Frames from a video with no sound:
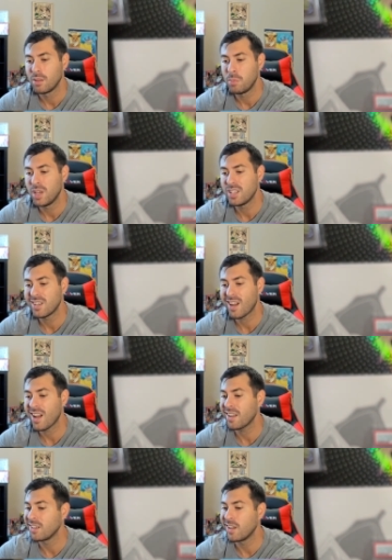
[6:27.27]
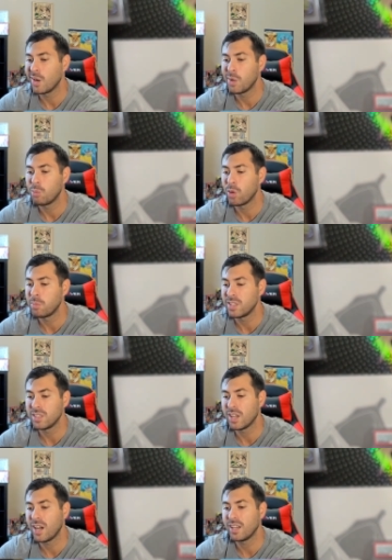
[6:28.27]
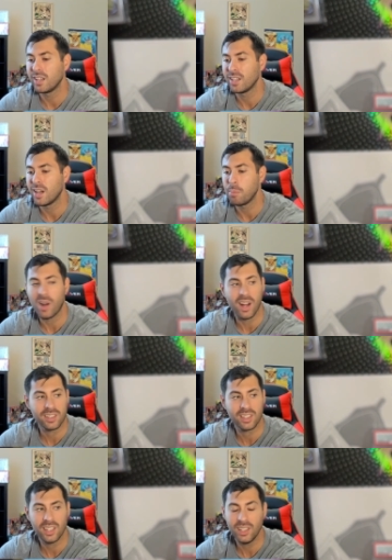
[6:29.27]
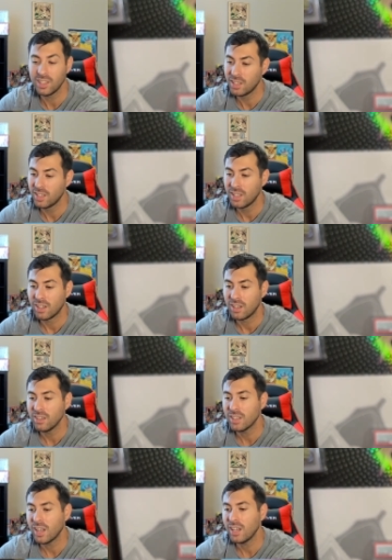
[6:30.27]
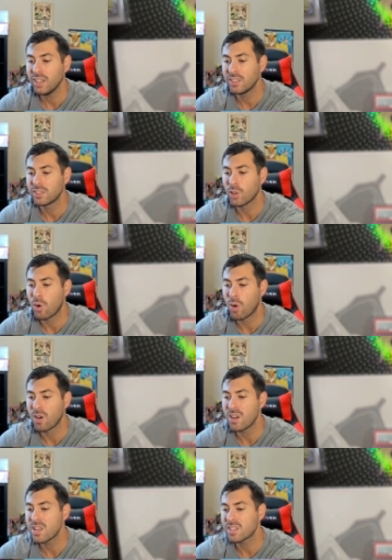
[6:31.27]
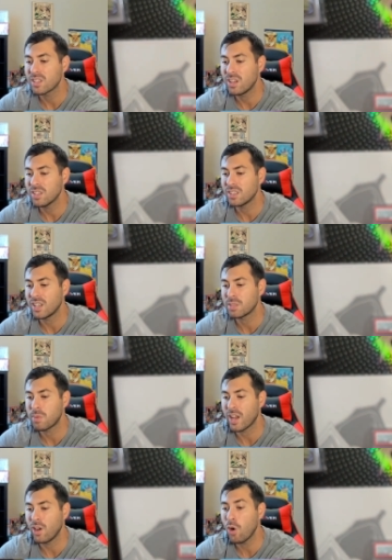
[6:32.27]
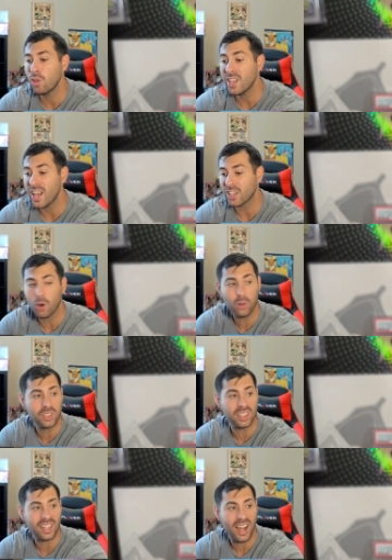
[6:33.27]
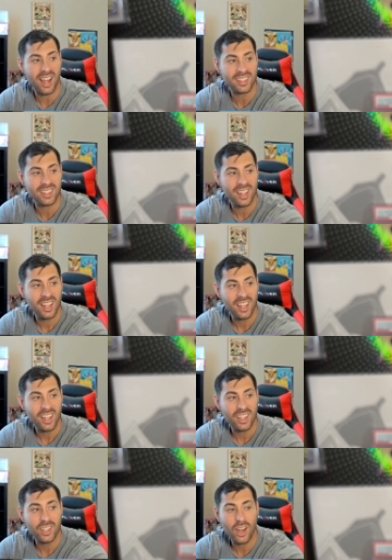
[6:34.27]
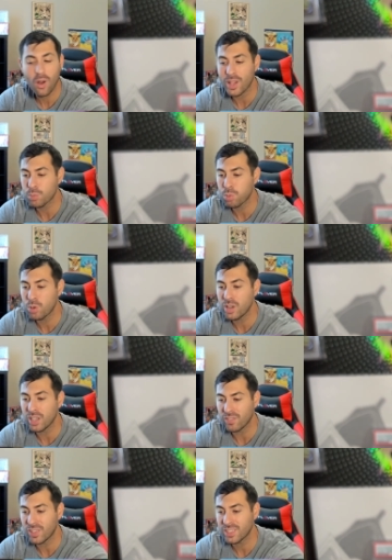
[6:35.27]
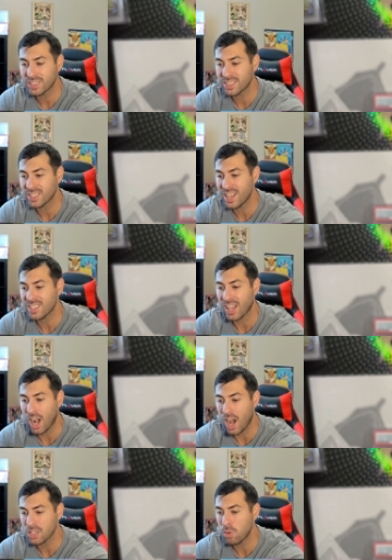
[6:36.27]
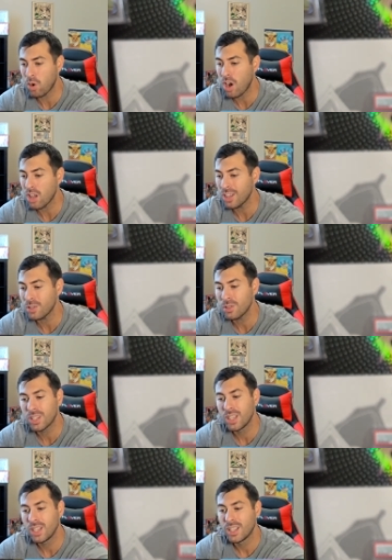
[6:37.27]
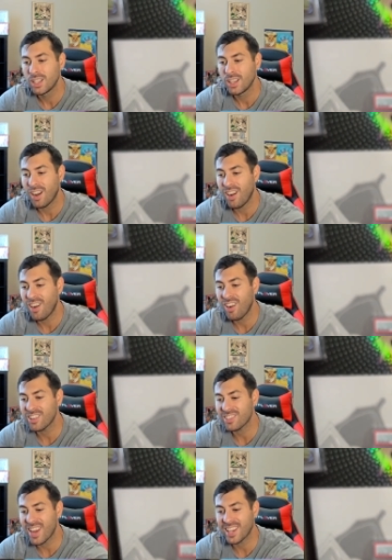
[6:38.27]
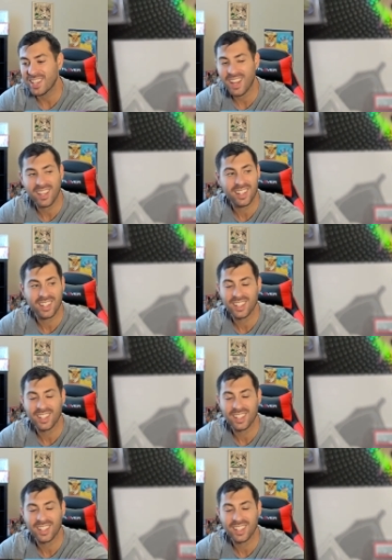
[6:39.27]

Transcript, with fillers: Pidgeot, you know my boy Pidgeot. Amonte, Okay, Tauros. Oh, that's a nice pack. Oh, look at that Goldeen, guys. Yo, that's pretty. I think it's just a nice, like, Cosmo Hollow. Oh, Dragonite.